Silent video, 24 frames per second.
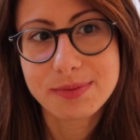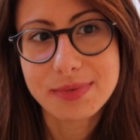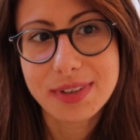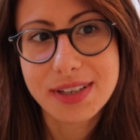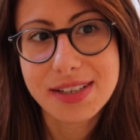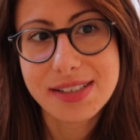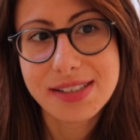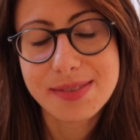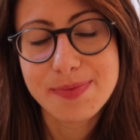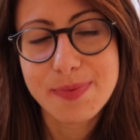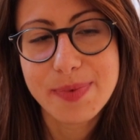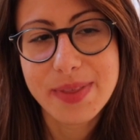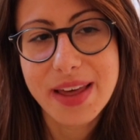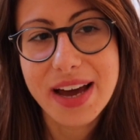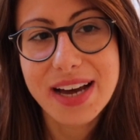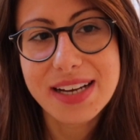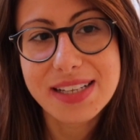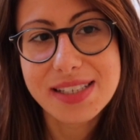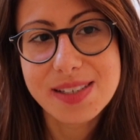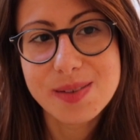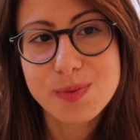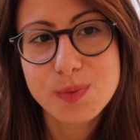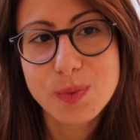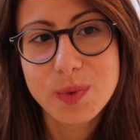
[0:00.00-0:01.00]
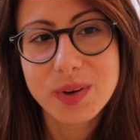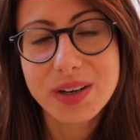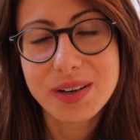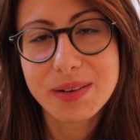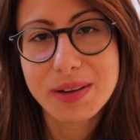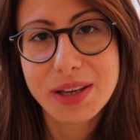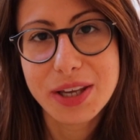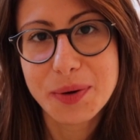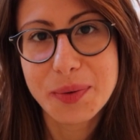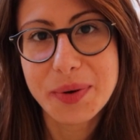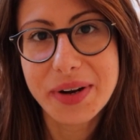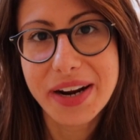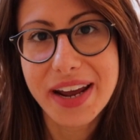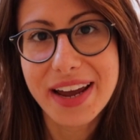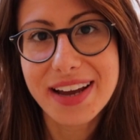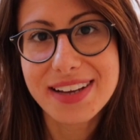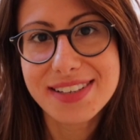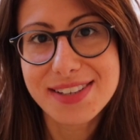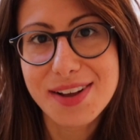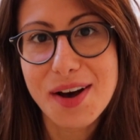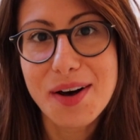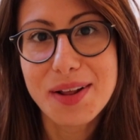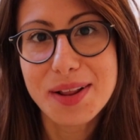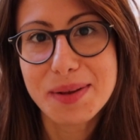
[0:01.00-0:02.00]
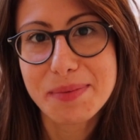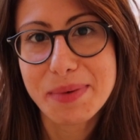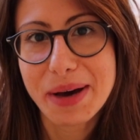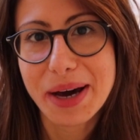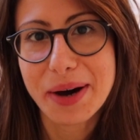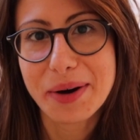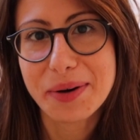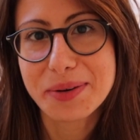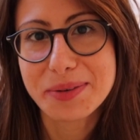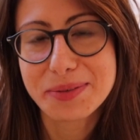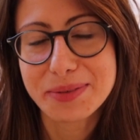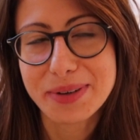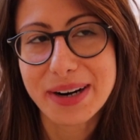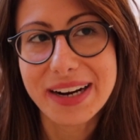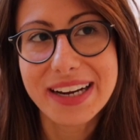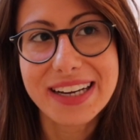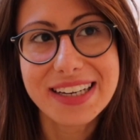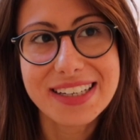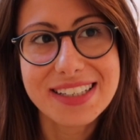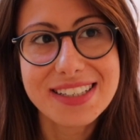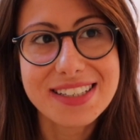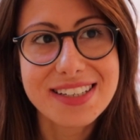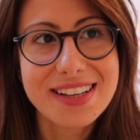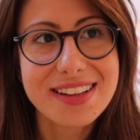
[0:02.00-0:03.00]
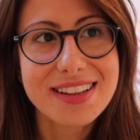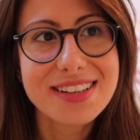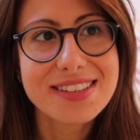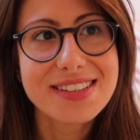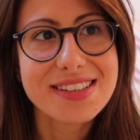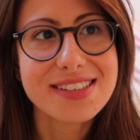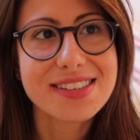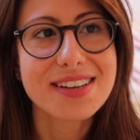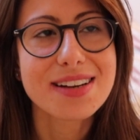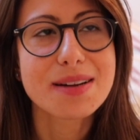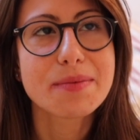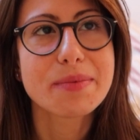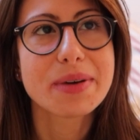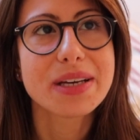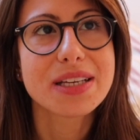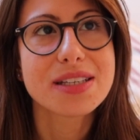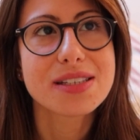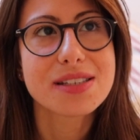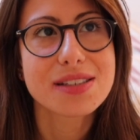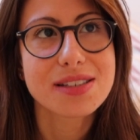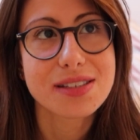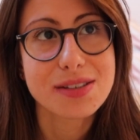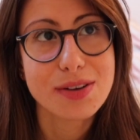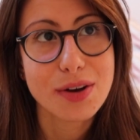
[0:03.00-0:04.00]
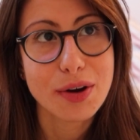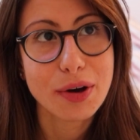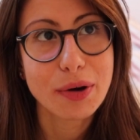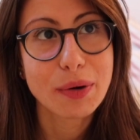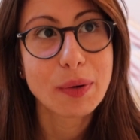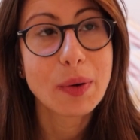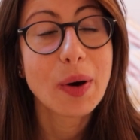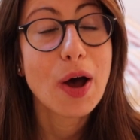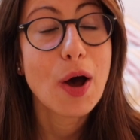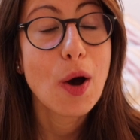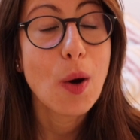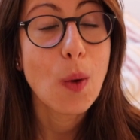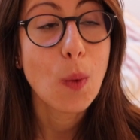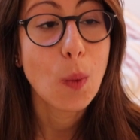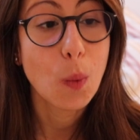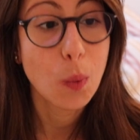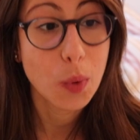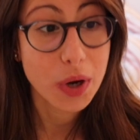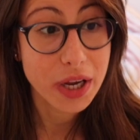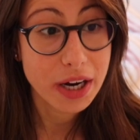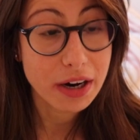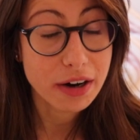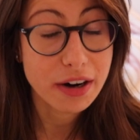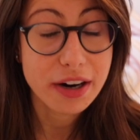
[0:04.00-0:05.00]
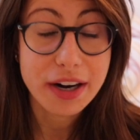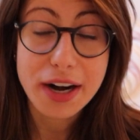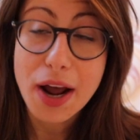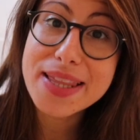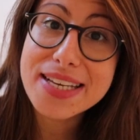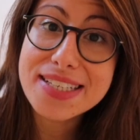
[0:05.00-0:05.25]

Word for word: Because that's what a Q and A is all about, right? This is gonna be so weird.